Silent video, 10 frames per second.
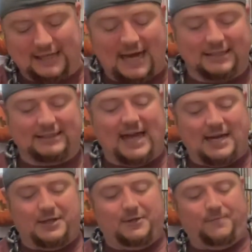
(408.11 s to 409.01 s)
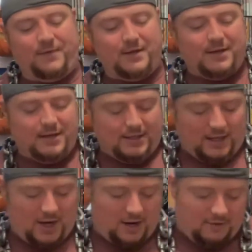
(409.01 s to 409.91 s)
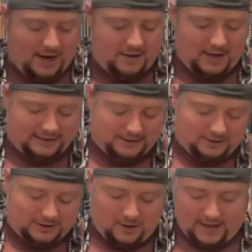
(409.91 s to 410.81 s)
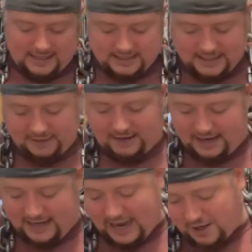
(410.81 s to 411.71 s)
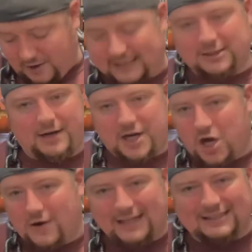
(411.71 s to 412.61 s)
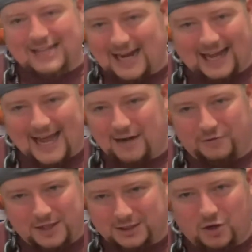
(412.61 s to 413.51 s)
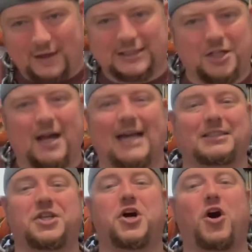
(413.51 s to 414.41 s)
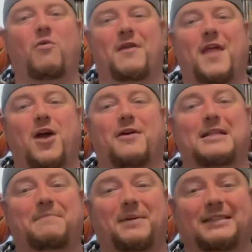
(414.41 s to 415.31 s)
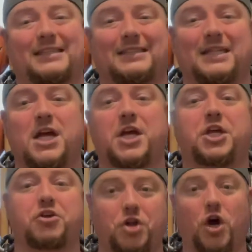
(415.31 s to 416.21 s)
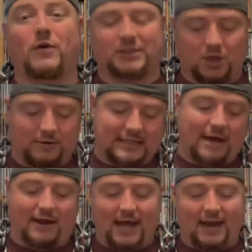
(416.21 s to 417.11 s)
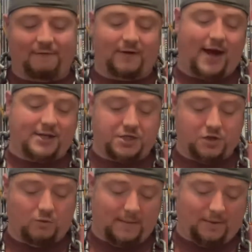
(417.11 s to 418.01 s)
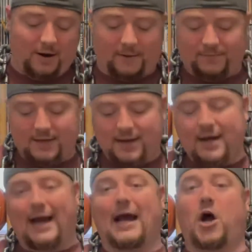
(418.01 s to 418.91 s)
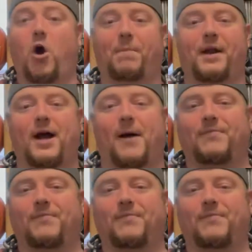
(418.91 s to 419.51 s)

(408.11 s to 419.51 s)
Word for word: I just had to. All right, you guys, so let's go ahead and dig right in. And you guys already know it's NECA and Reel Toys. You guys know when they're in the business, you know what's going down. And I forgot to do one part. I got to open it up.